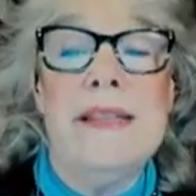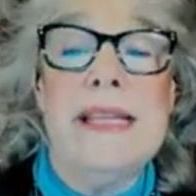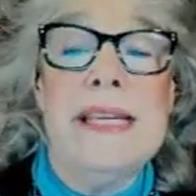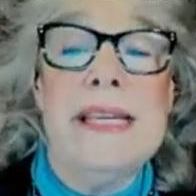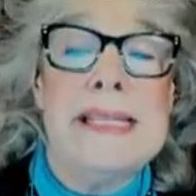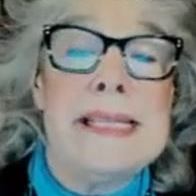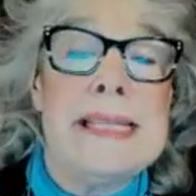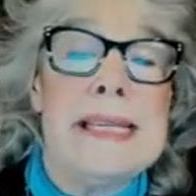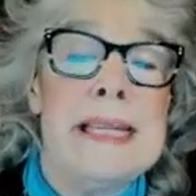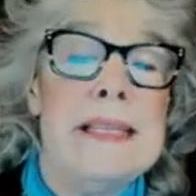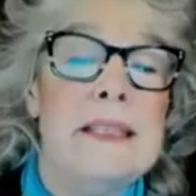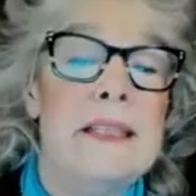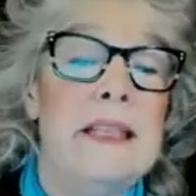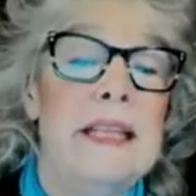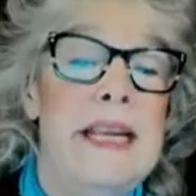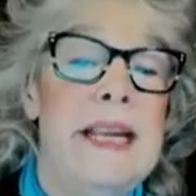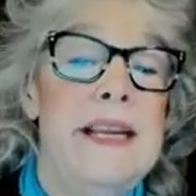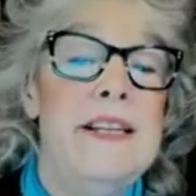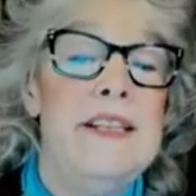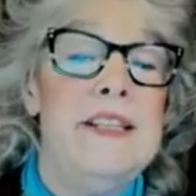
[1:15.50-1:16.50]
This can
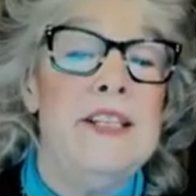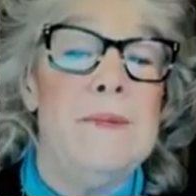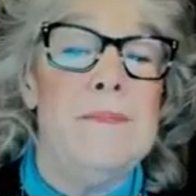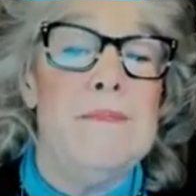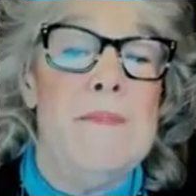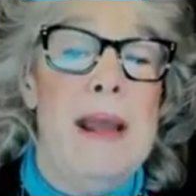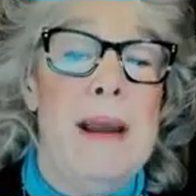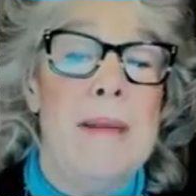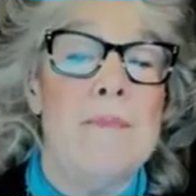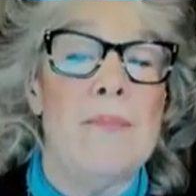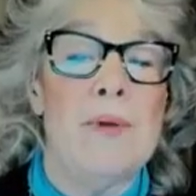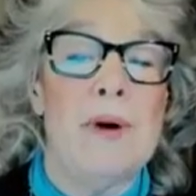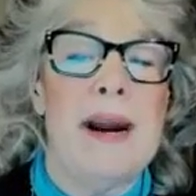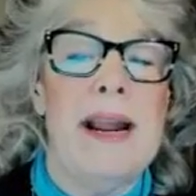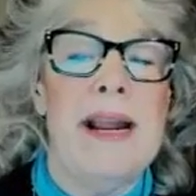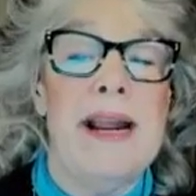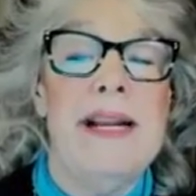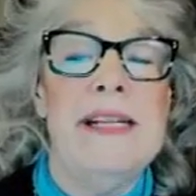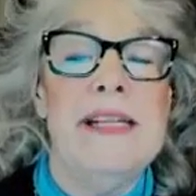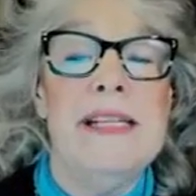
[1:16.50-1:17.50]
lead to
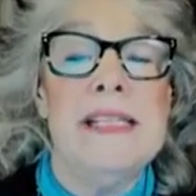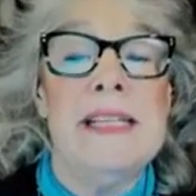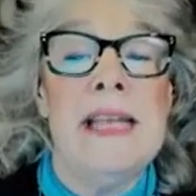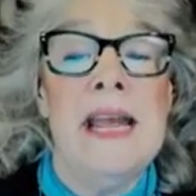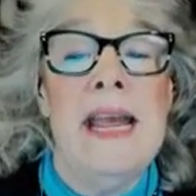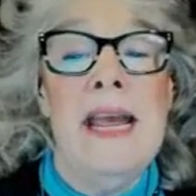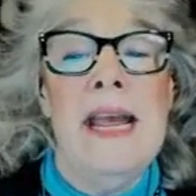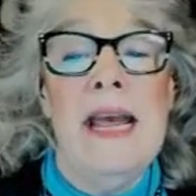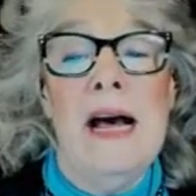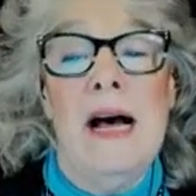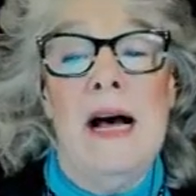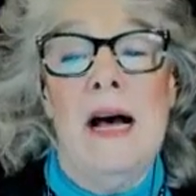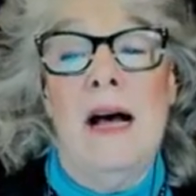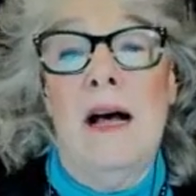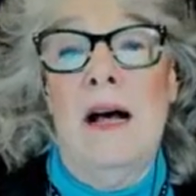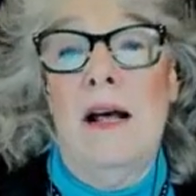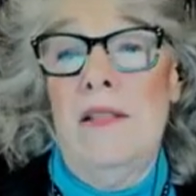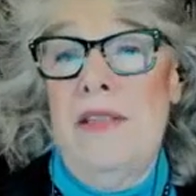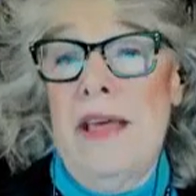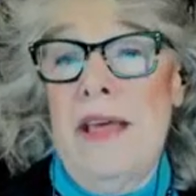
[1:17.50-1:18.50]
membranes
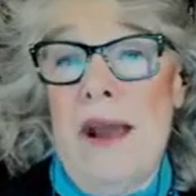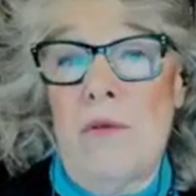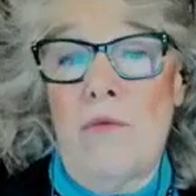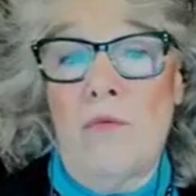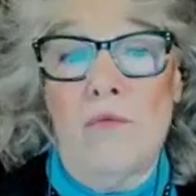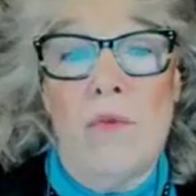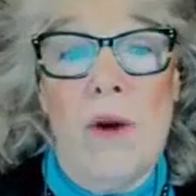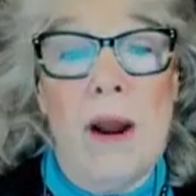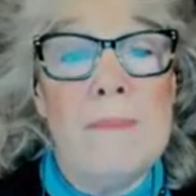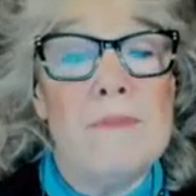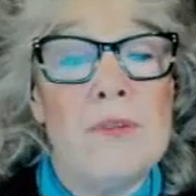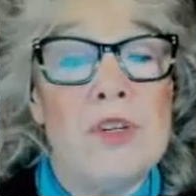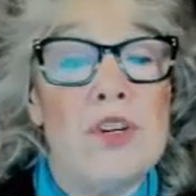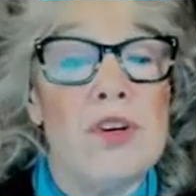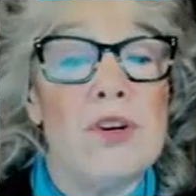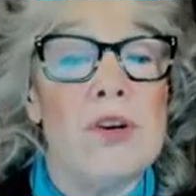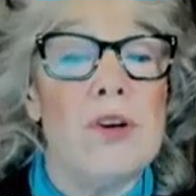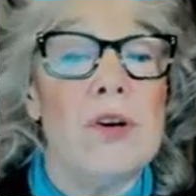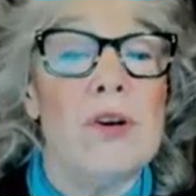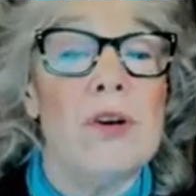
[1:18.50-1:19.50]
that
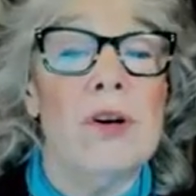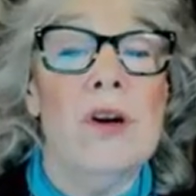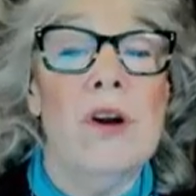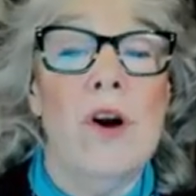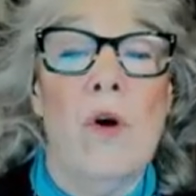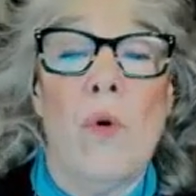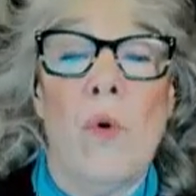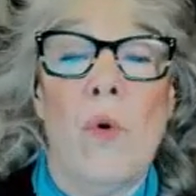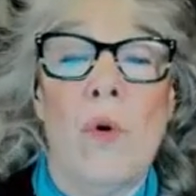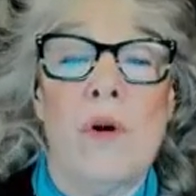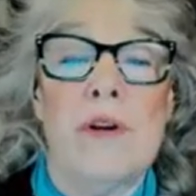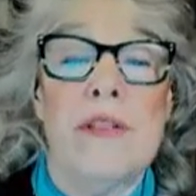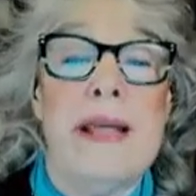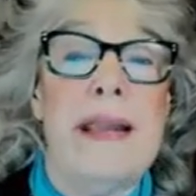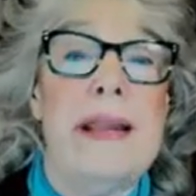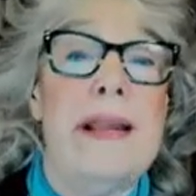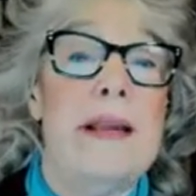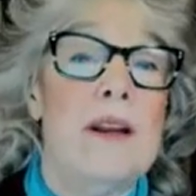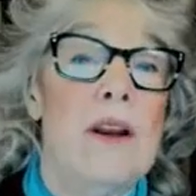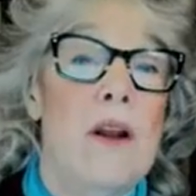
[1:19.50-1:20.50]
rupture, or
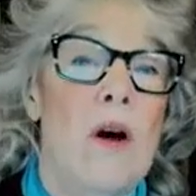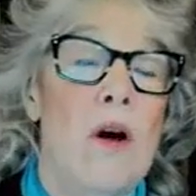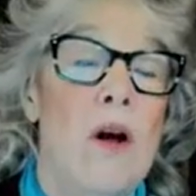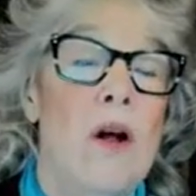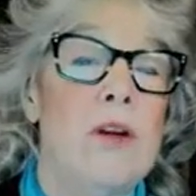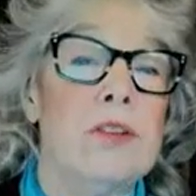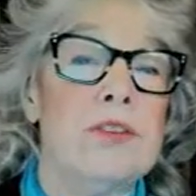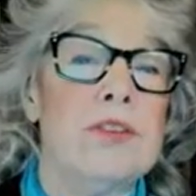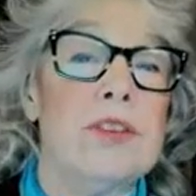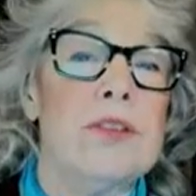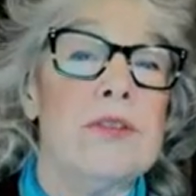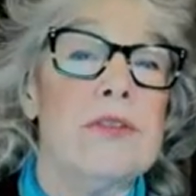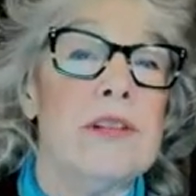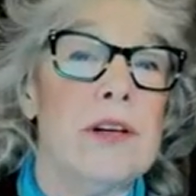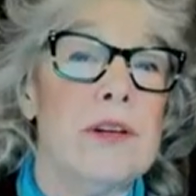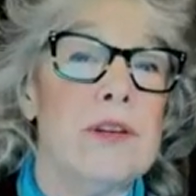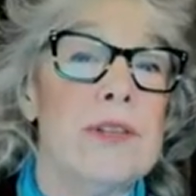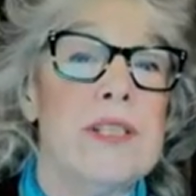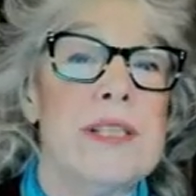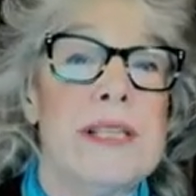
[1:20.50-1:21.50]
they can alter
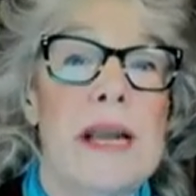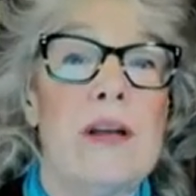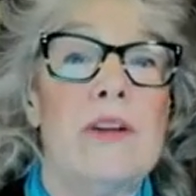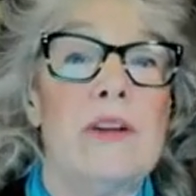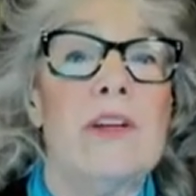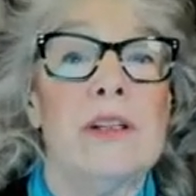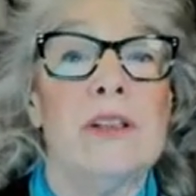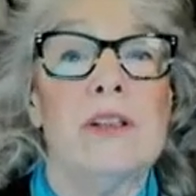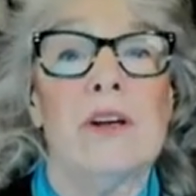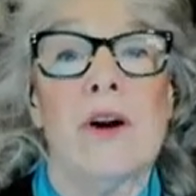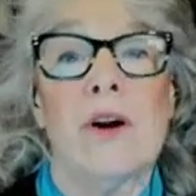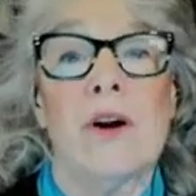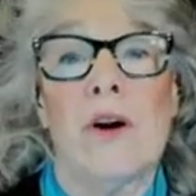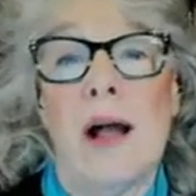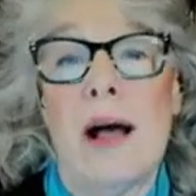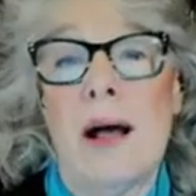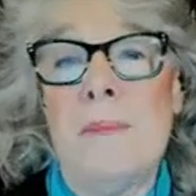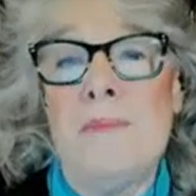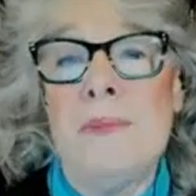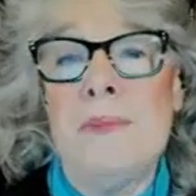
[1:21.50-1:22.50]
their cellular
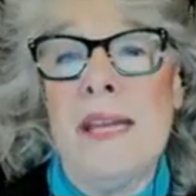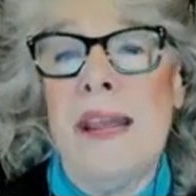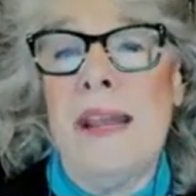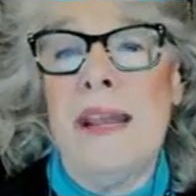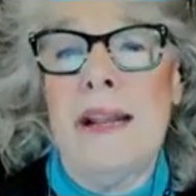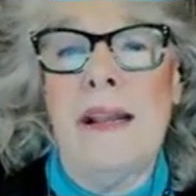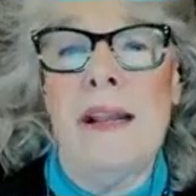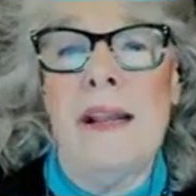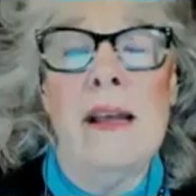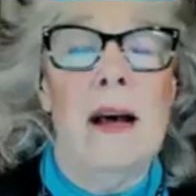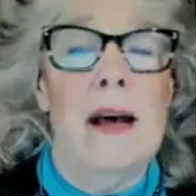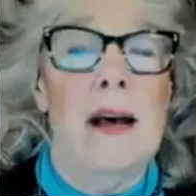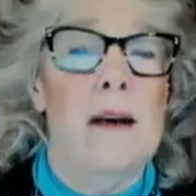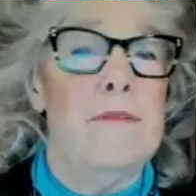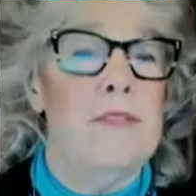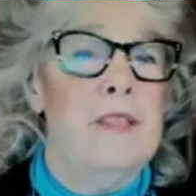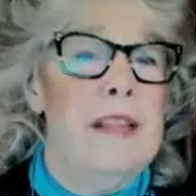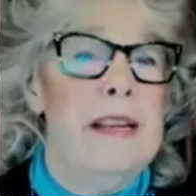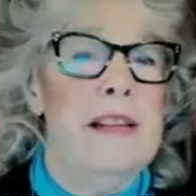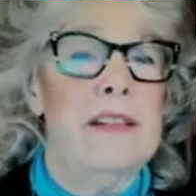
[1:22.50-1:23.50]
uptake
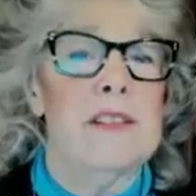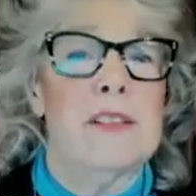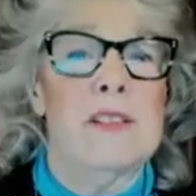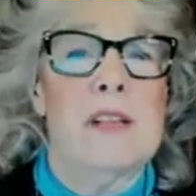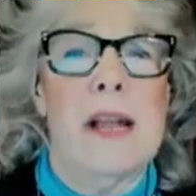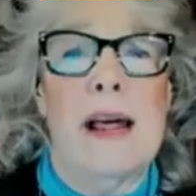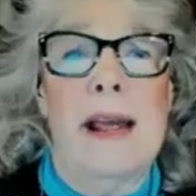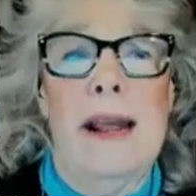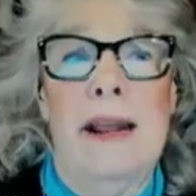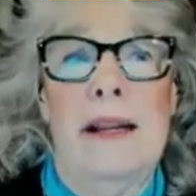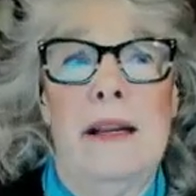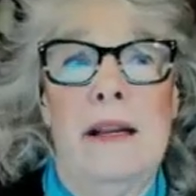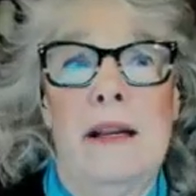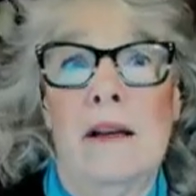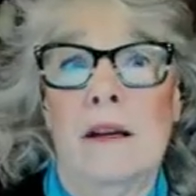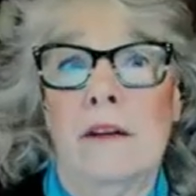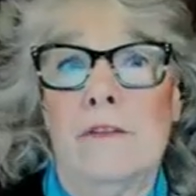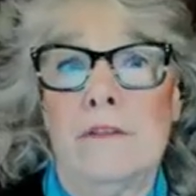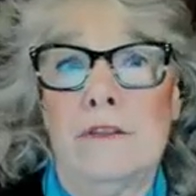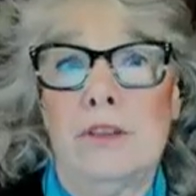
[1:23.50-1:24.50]
of things like
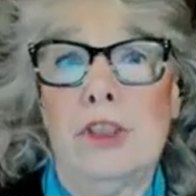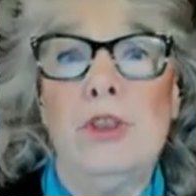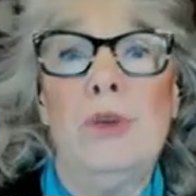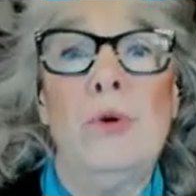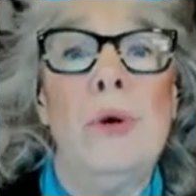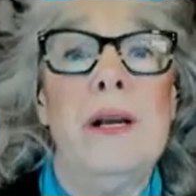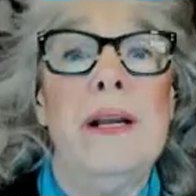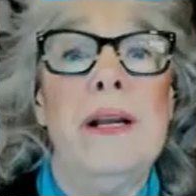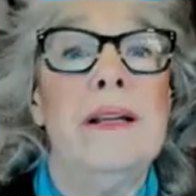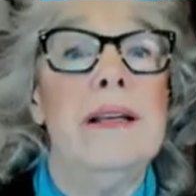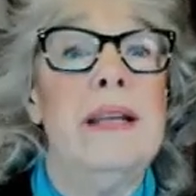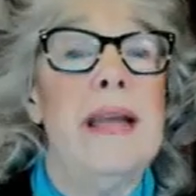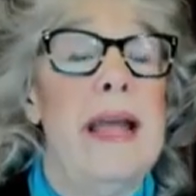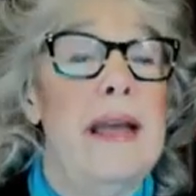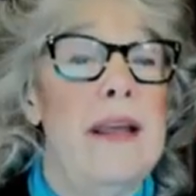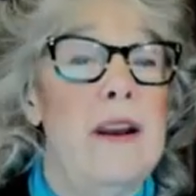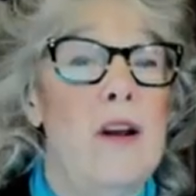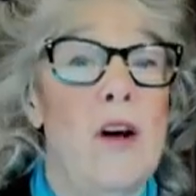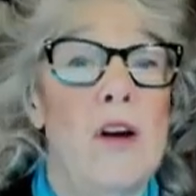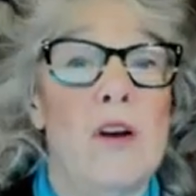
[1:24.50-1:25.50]
fluid
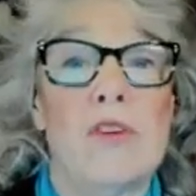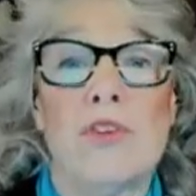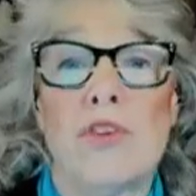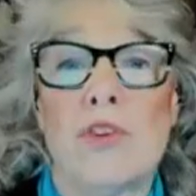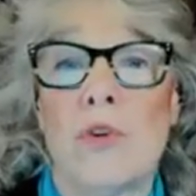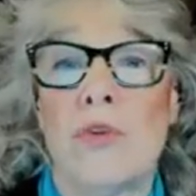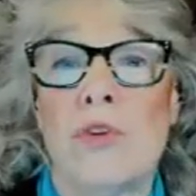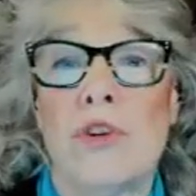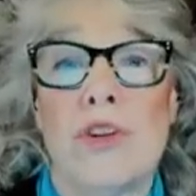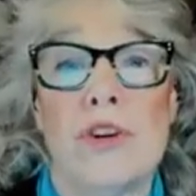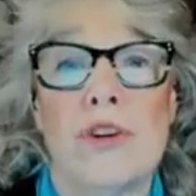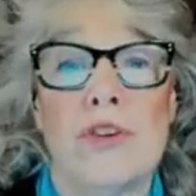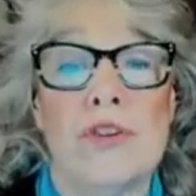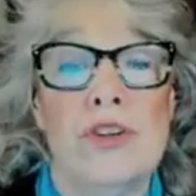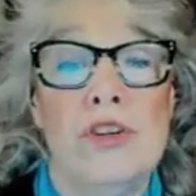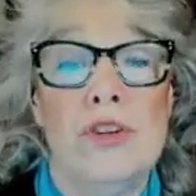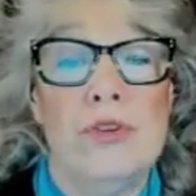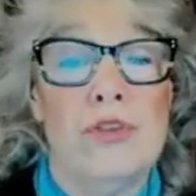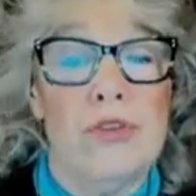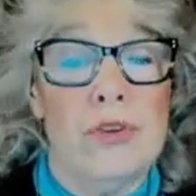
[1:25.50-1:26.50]
and also your
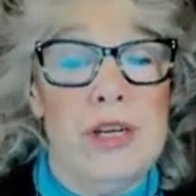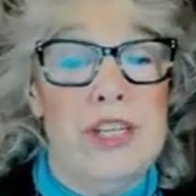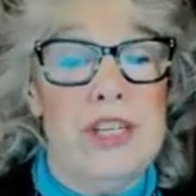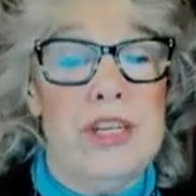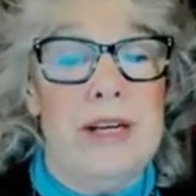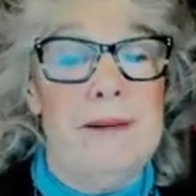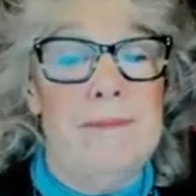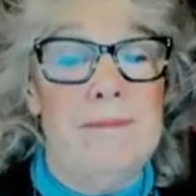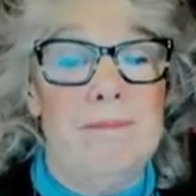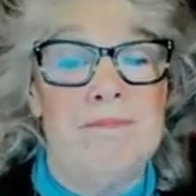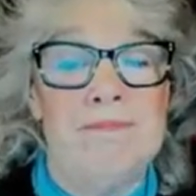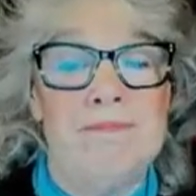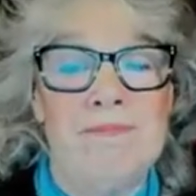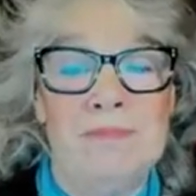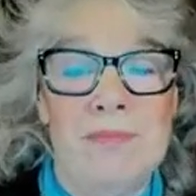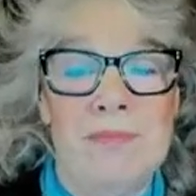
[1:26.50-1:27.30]
nutrition.